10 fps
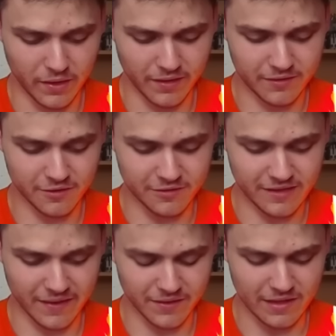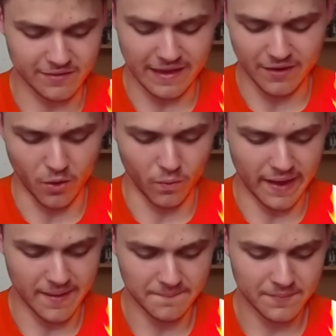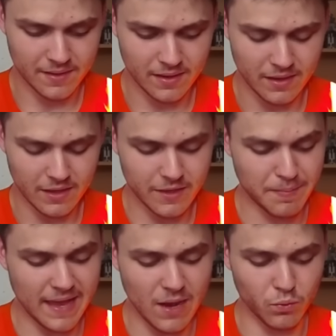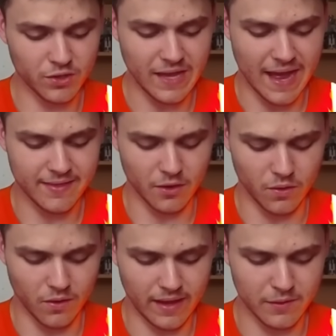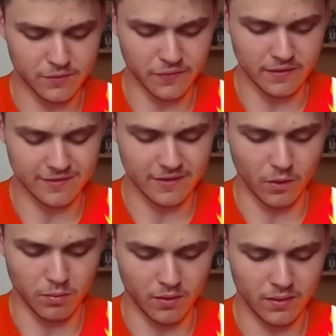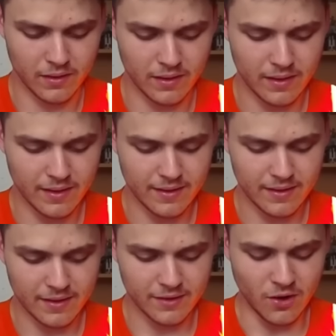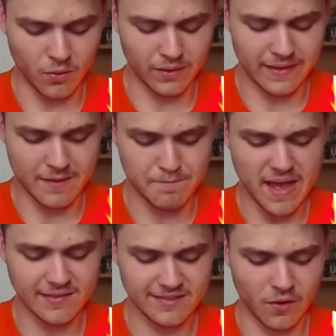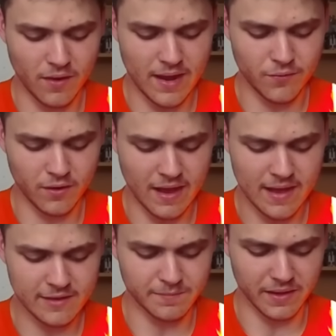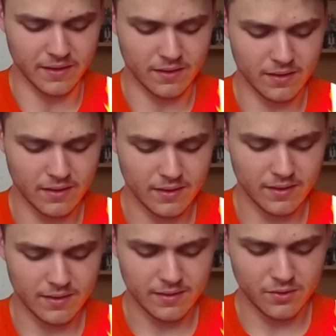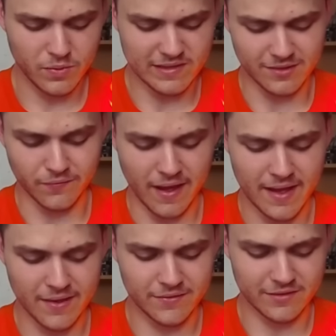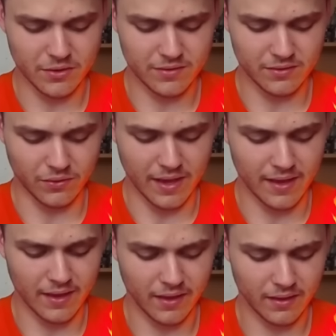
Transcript: elixir skeletons. Ain't no way. The bandit will die, though. Okay, he goes for the snowball. Not really the best start ever, guys, but we survived, so it's okay.